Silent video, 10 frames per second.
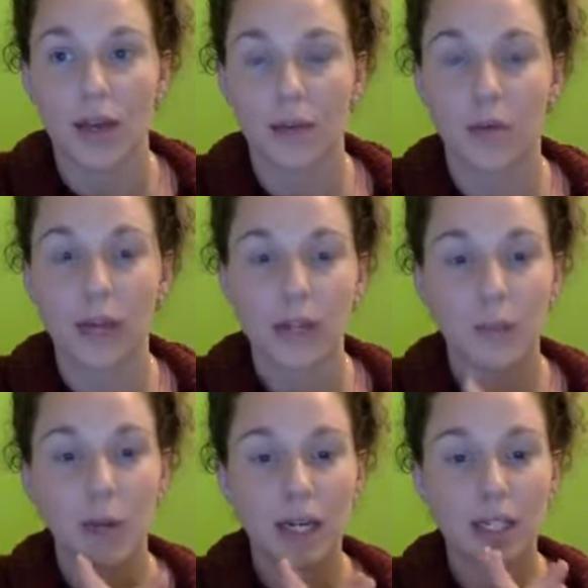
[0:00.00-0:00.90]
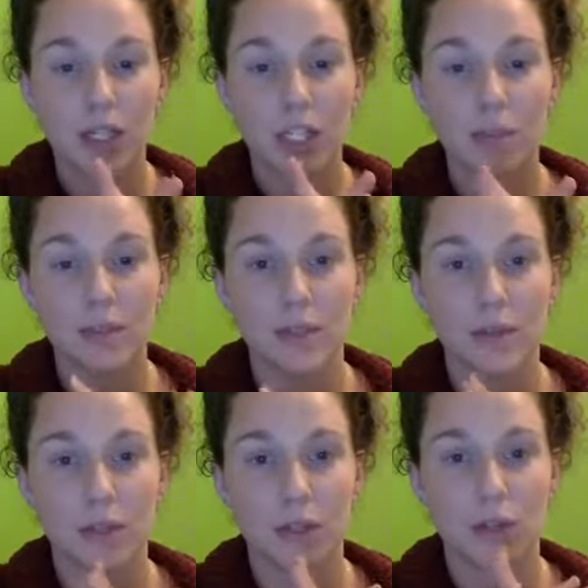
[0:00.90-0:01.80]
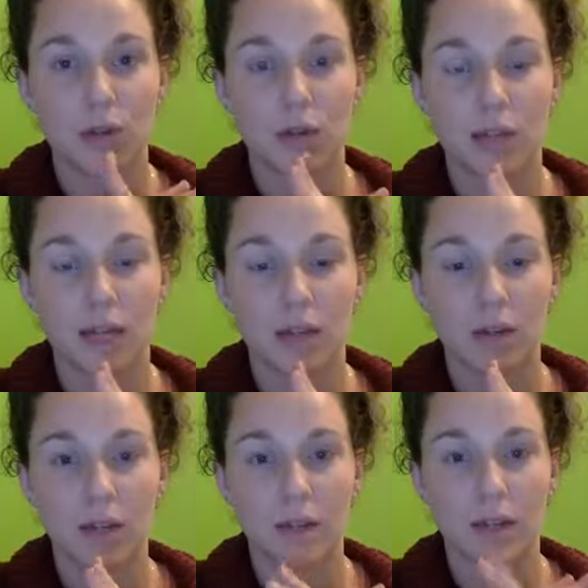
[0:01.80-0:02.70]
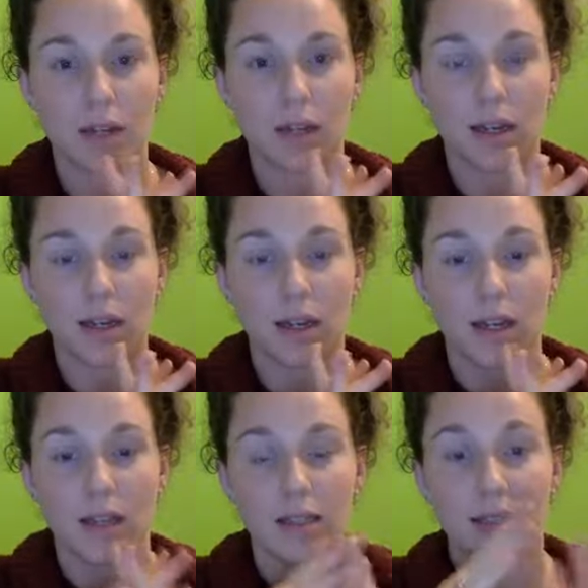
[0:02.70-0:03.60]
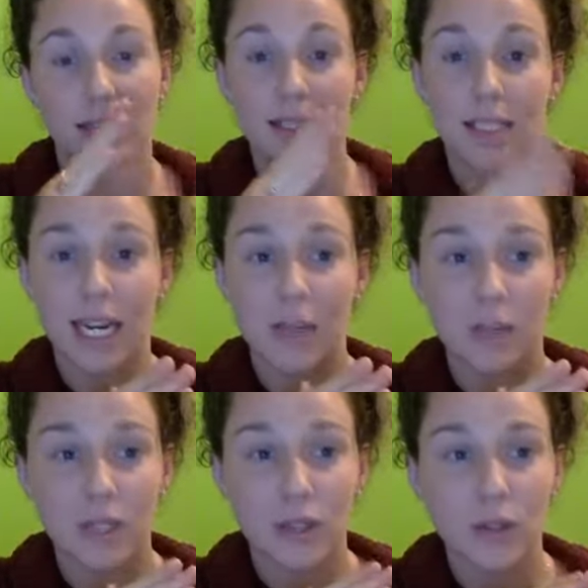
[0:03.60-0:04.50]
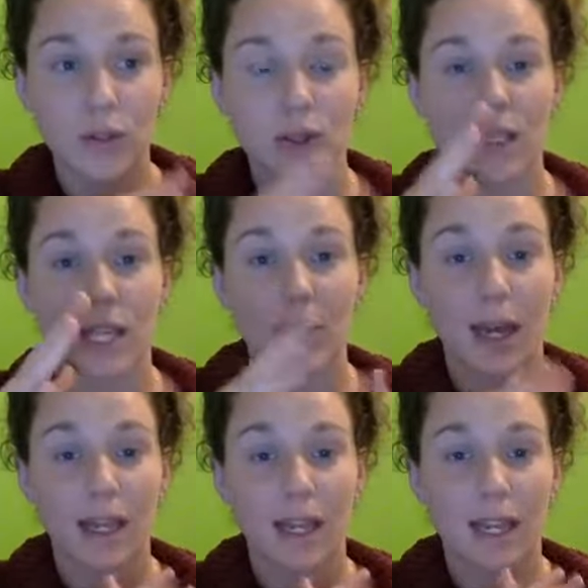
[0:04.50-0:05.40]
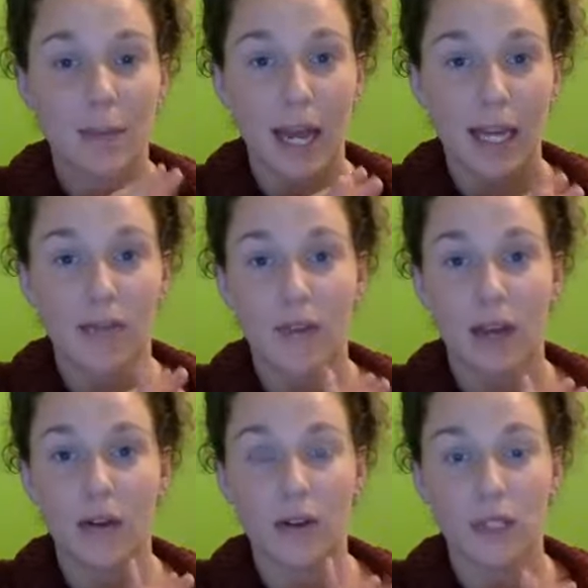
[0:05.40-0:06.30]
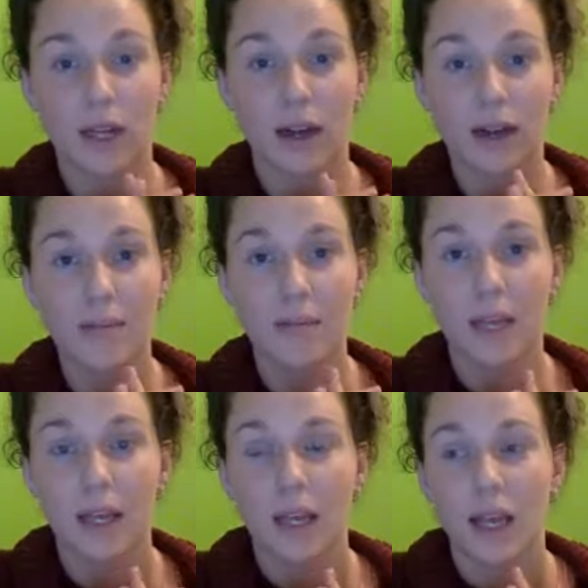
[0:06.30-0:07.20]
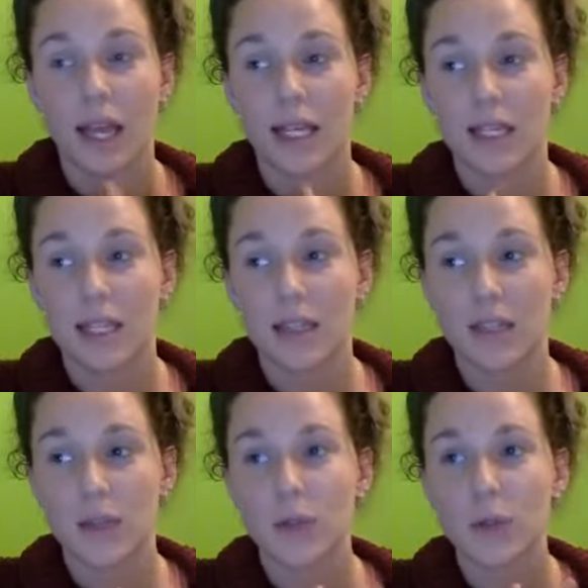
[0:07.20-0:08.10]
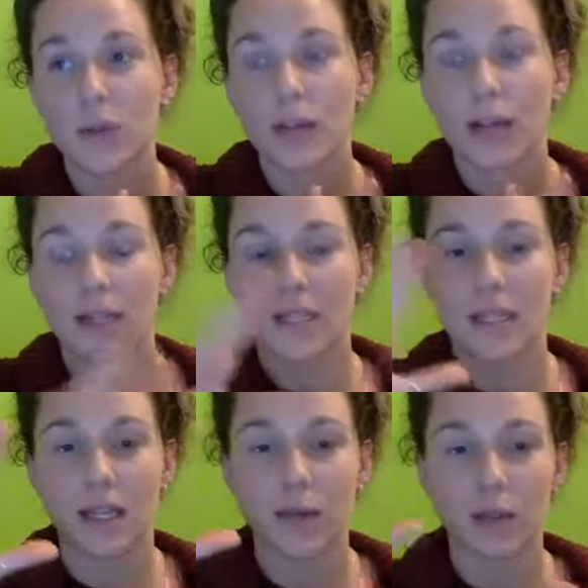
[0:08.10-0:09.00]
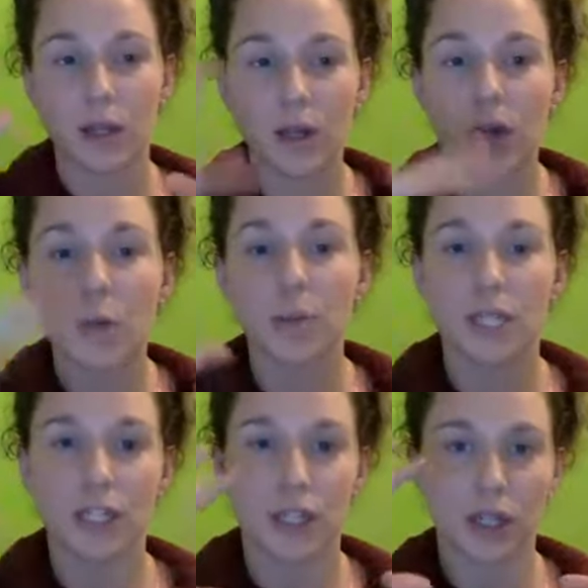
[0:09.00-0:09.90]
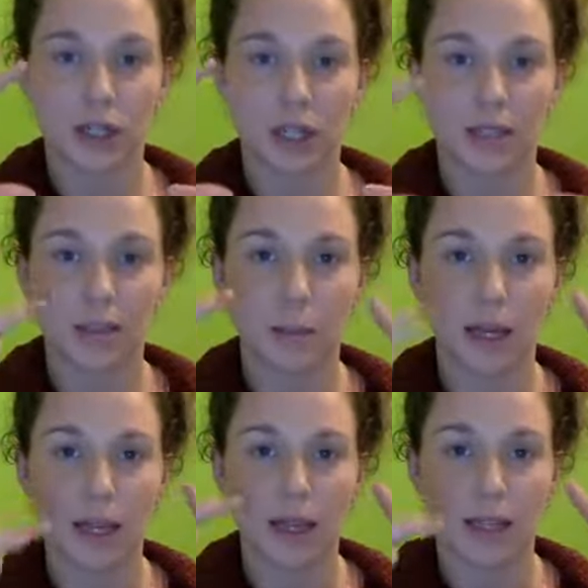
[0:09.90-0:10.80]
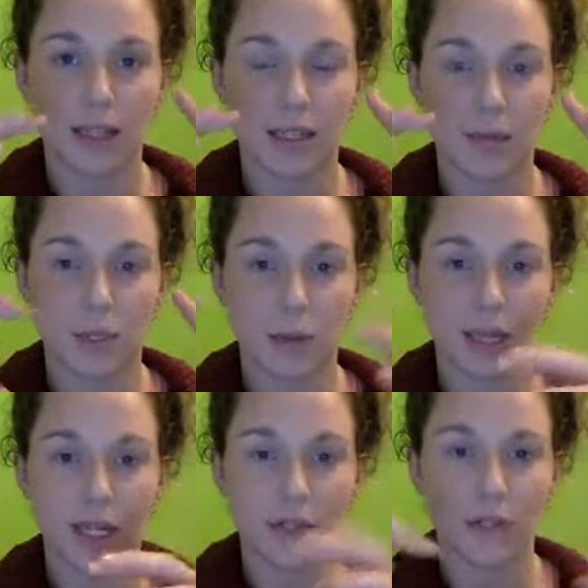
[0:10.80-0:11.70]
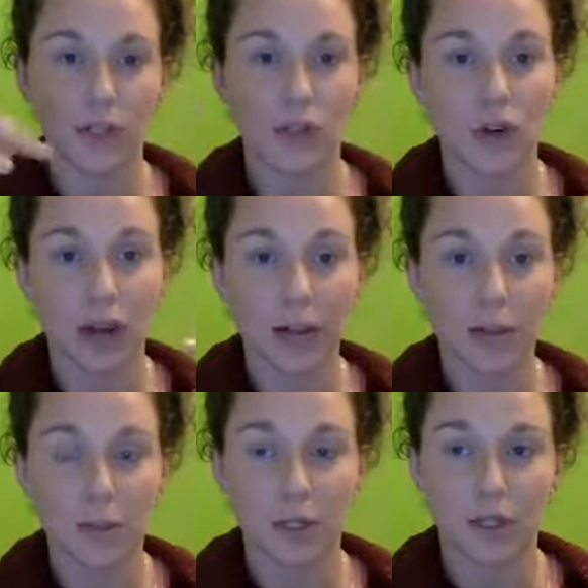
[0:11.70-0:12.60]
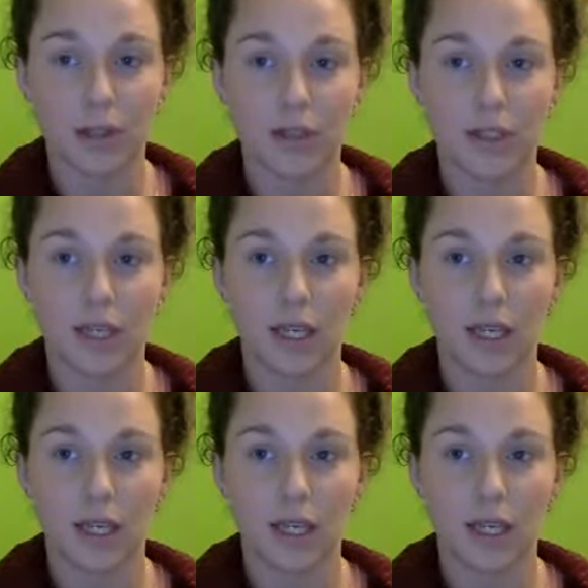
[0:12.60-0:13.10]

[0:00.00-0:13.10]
create those partnerships to ensure that the oils are sustainably sourced, they're getting paid fair and on time. And they saw that there was a lot of competition in Somaliland between different tribes because